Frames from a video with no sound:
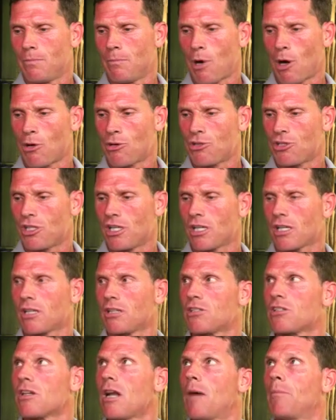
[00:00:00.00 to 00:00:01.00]
Martin
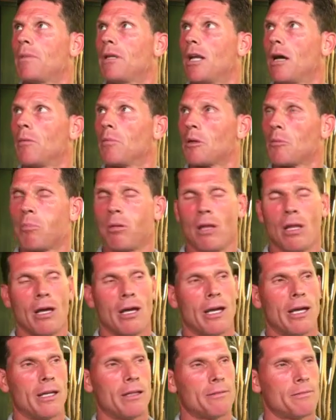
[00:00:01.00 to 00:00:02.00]
Jenkins not being able to
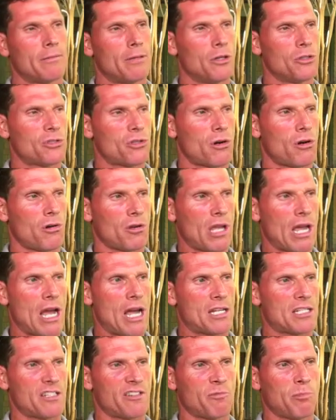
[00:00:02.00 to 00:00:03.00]
play. Those are all
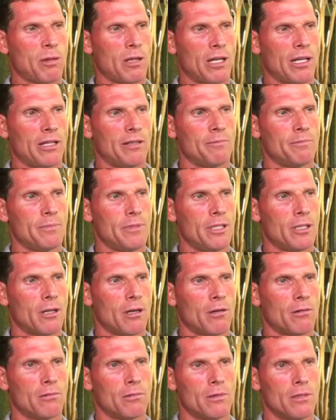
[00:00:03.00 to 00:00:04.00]
guys that played, you
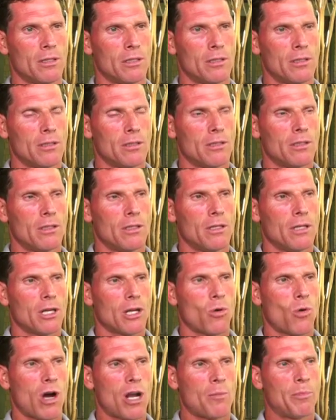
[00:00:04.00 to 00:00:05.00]
know,
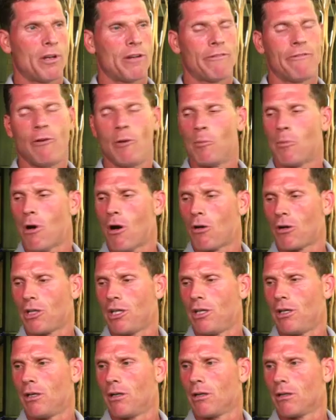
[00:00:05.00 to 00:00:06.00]
quite a bit of football
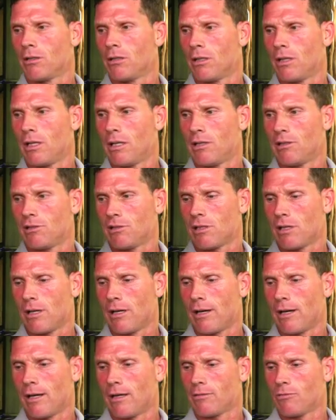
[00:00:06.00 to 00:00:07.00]
here, and
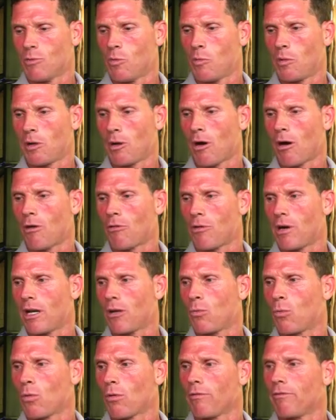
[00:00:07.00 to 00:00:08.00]
we
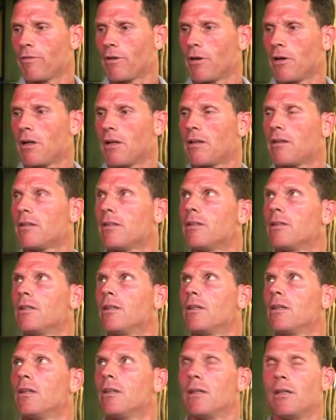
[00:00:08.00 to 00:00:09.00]
already weren't very
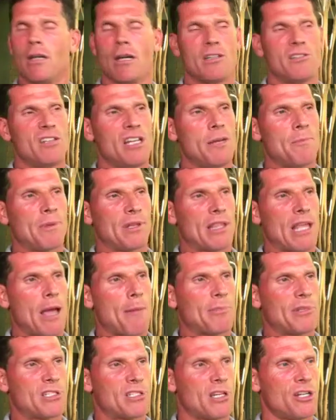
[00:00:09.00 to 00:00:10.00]
deep at
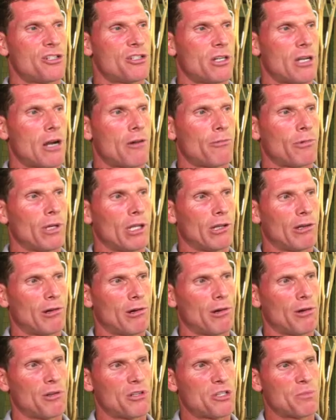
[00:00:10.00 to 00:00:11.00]
that position. That really
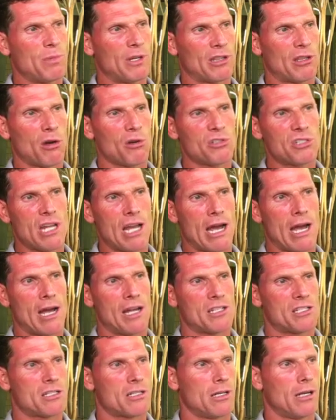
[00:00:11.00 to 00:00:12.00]
hurt us. But those
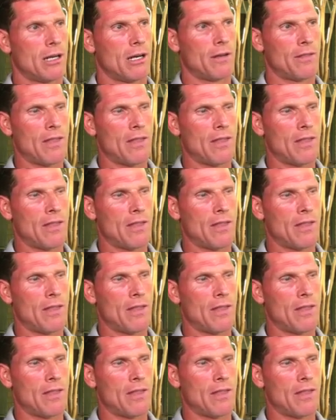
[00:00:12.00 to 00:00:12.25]
guys,